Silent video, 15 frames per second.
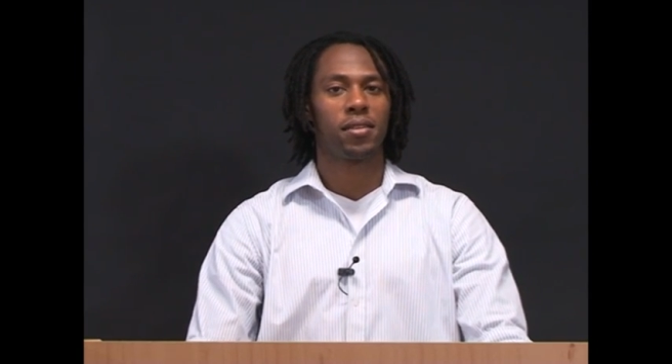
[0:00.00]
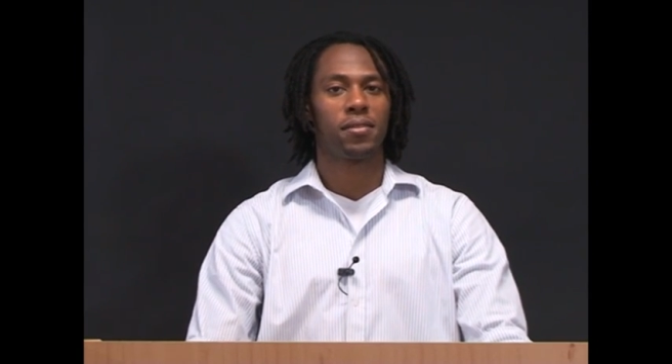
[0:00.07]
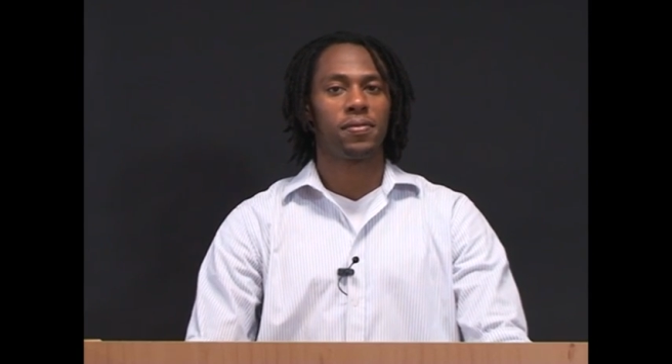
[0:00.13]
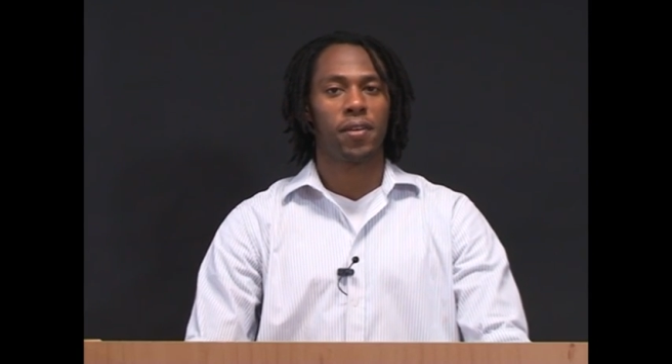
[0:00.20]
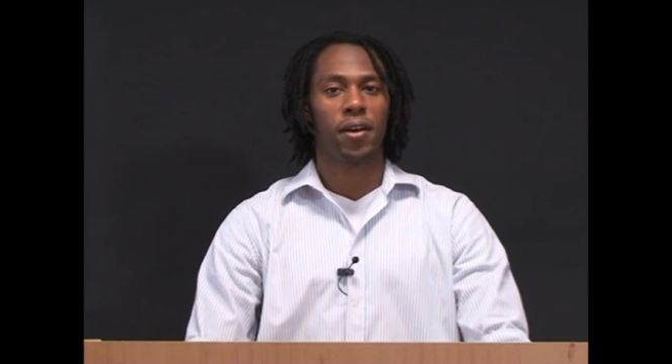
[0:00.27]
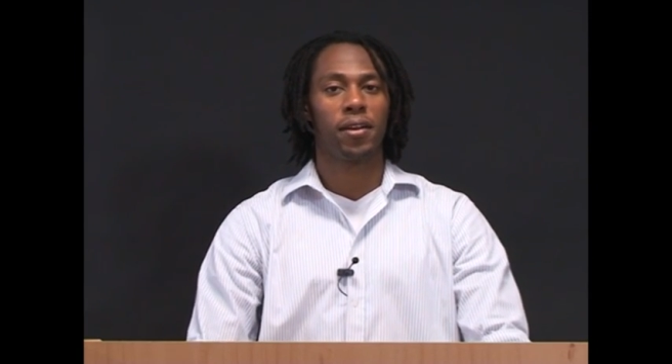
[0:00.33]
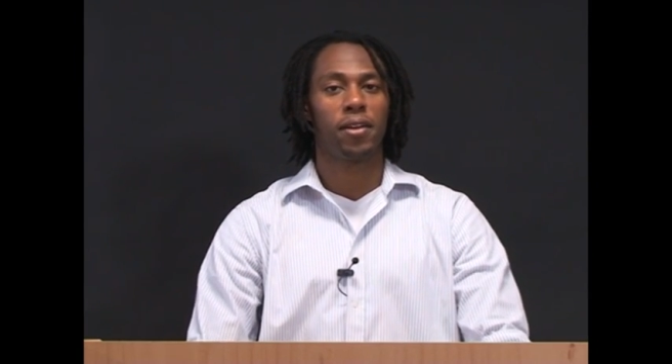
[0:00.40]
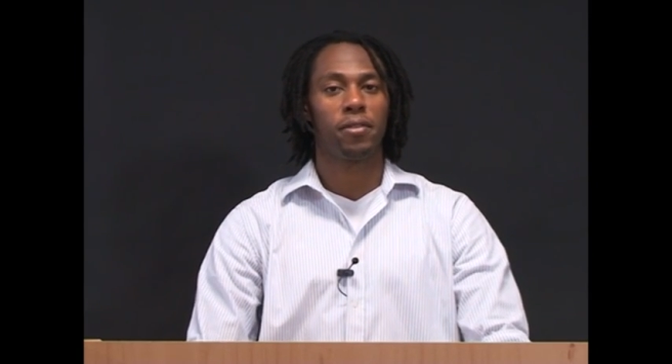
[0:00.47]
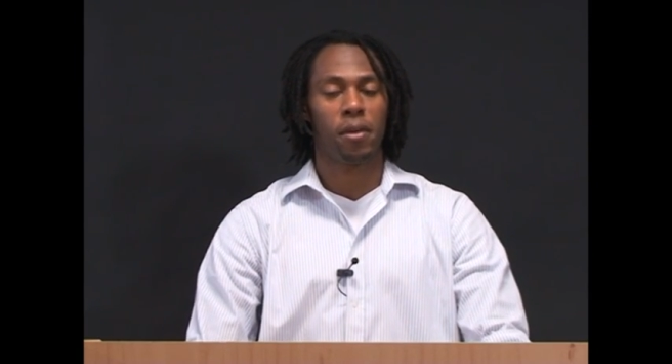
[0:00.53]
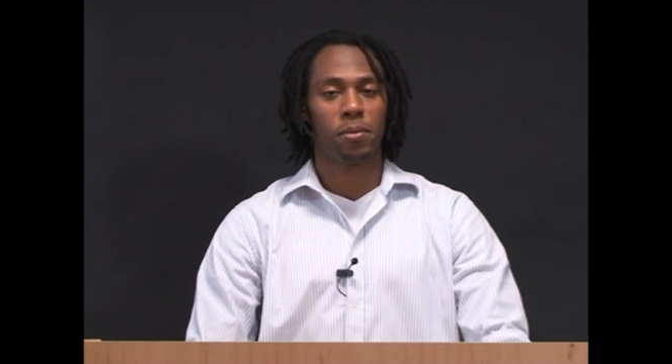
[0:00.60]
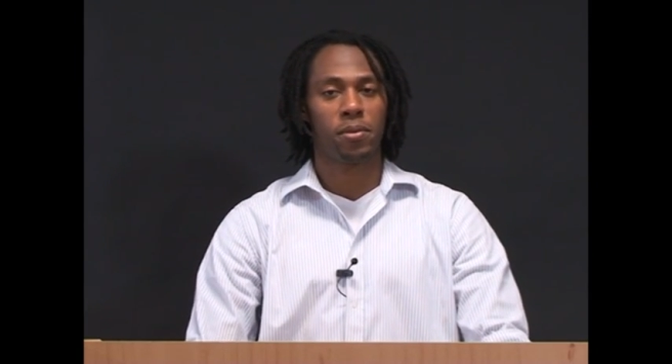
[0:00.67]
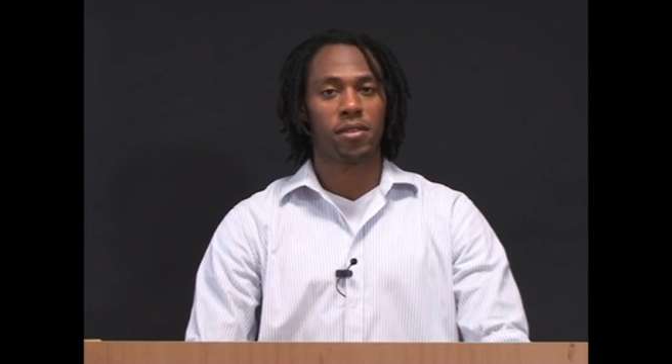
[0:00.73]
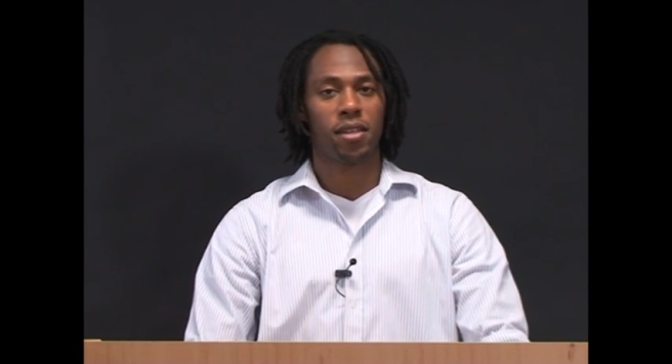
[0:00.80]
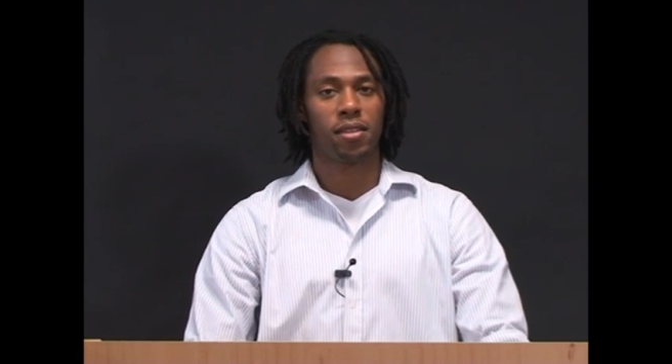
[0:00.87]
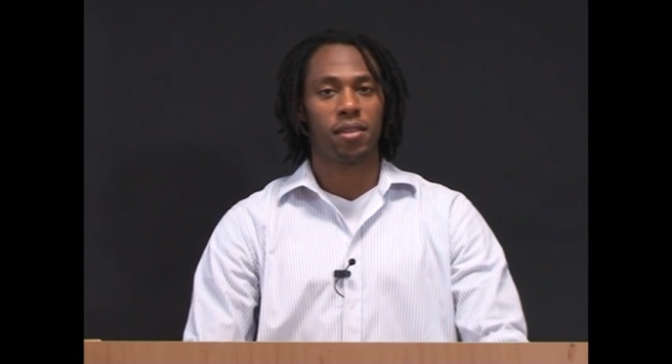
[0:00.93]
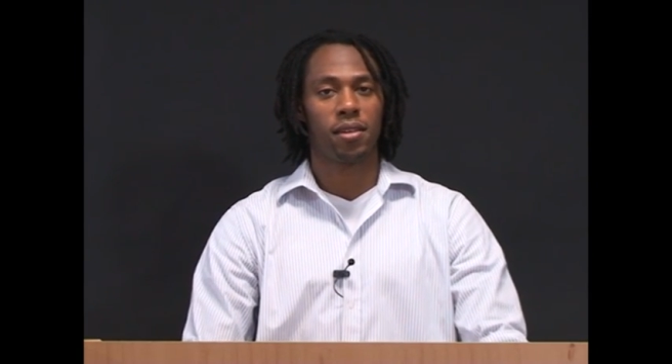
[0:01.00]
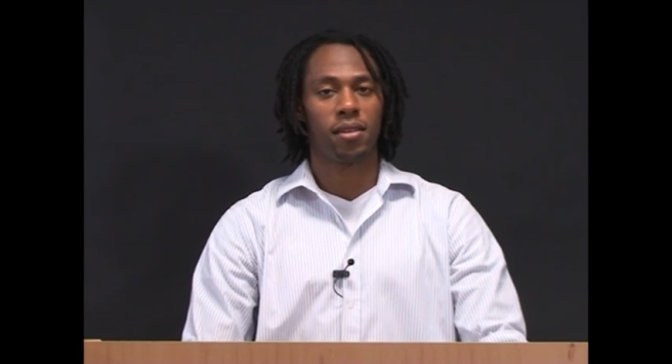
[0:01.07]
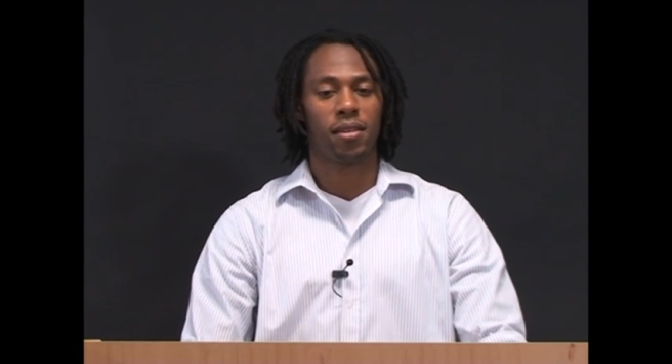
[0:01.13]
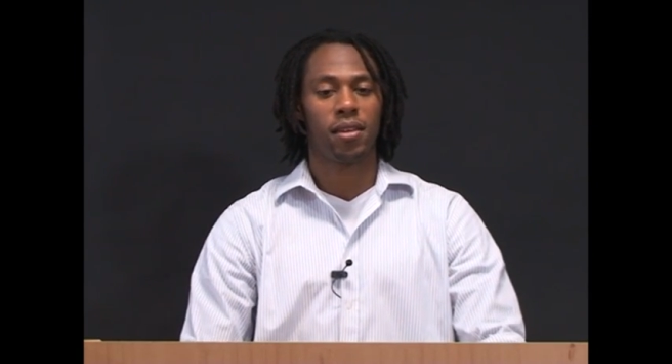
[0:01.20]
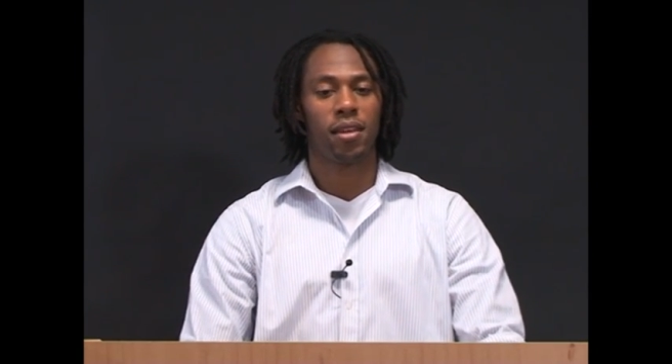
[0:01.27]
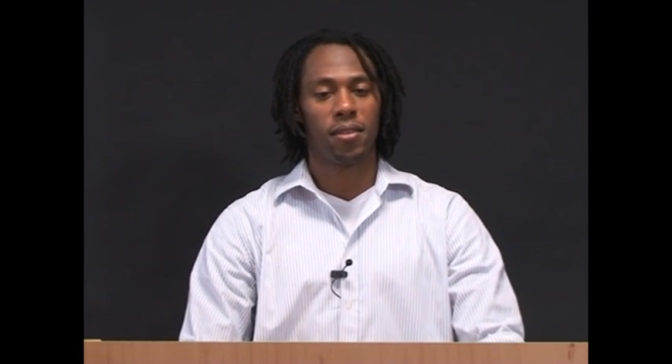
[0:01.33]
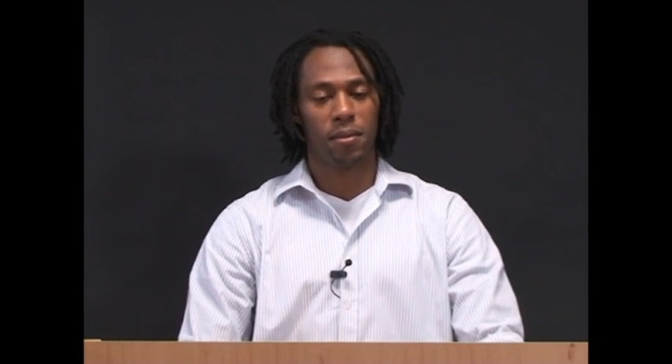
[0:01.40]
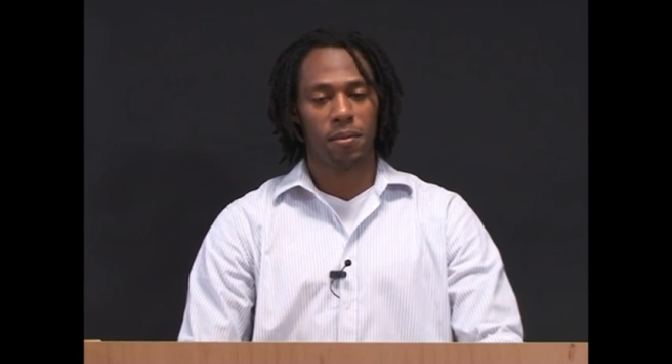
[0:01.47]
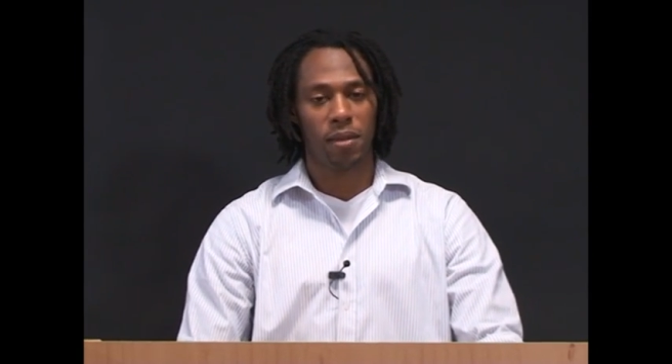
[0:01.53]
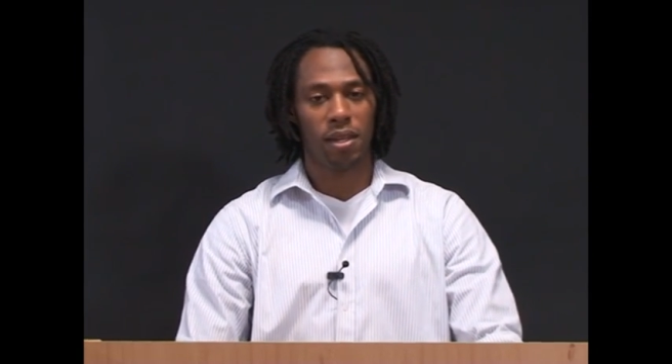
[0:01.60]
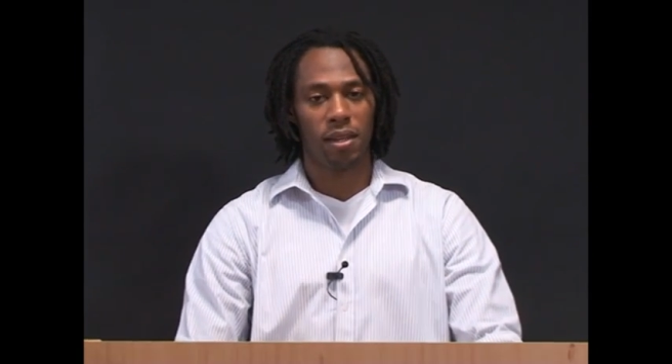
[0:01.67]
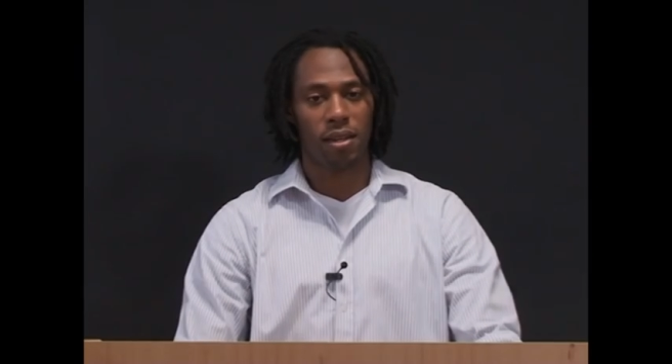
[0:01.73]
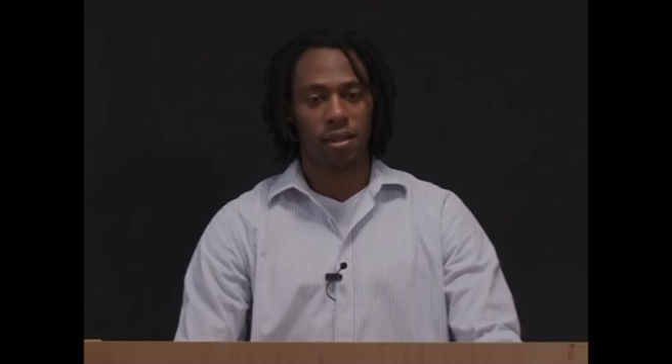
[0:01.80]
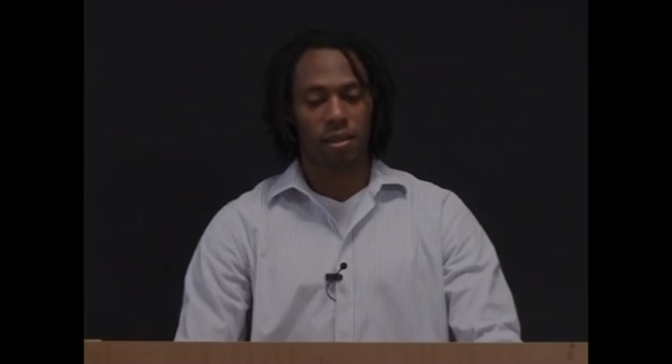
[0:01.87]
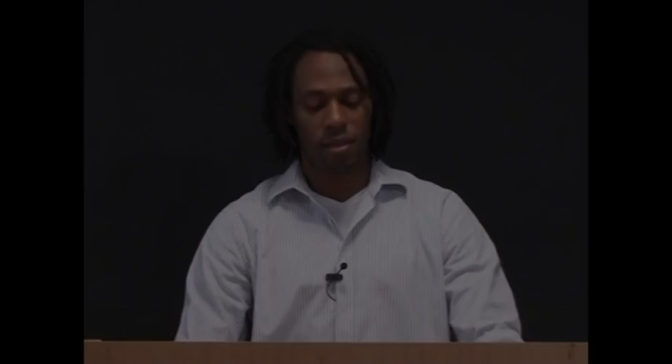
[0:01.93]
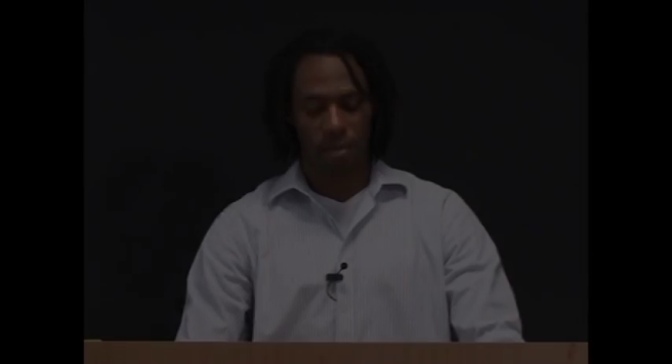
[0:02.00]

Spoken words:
is fairly represented in the media.